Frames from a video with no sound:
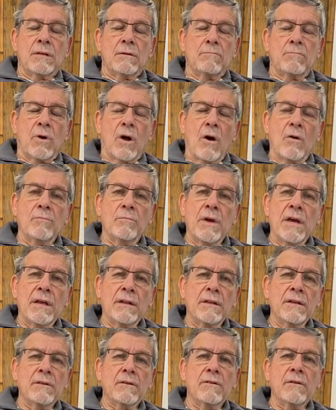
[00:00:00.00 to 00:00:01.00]

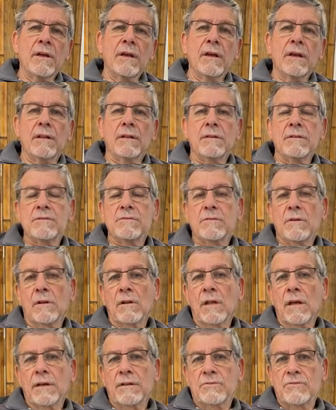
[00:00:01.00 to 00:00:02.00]
Broadband internet is the
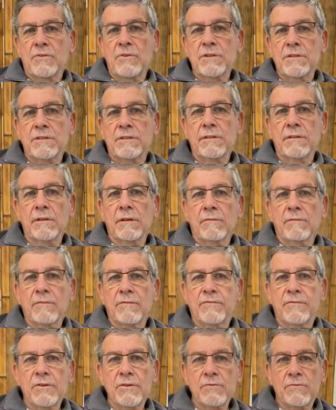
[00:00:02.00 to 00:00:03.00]
electricity of the
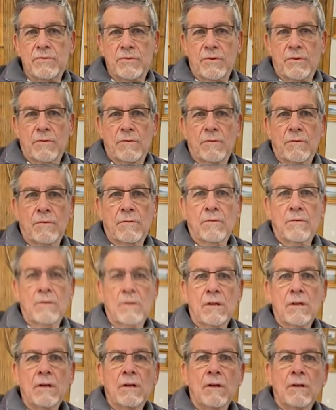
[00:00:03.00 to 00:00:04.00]
future.
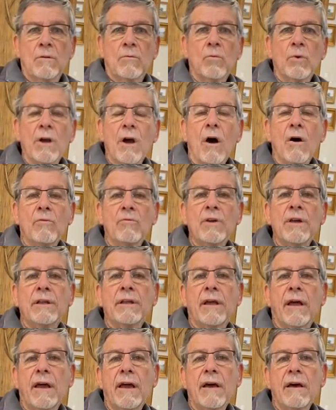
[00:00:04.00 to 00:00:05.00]
We
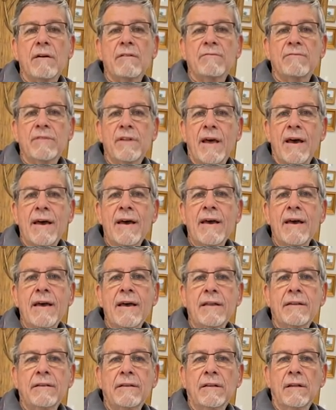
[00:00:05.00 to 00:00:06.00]
already have
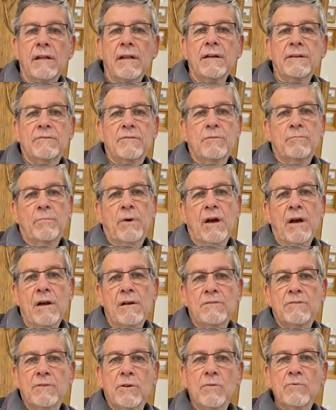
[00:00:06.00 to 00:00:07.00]
9 electric
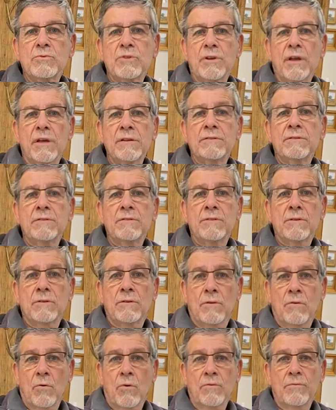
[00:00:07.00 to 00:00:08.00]
power associations
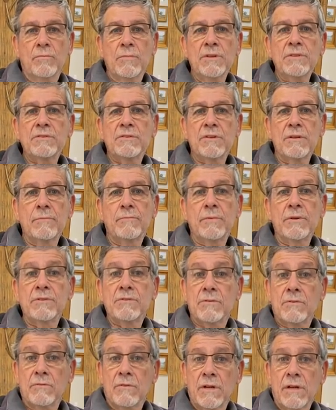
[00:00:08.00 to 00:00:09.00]
in North Mississippi
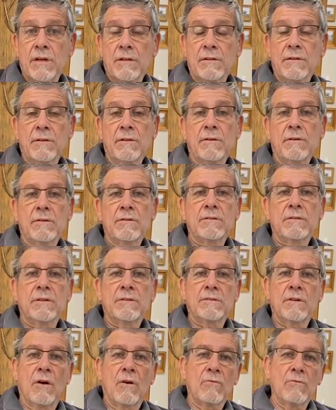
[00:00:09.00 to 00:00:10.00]
surrounding us
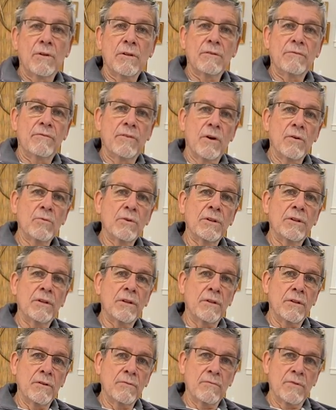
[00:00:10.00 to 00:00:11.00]
that's already voted
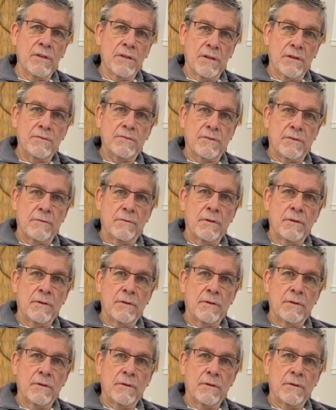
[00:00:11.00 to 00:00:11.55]
to do this.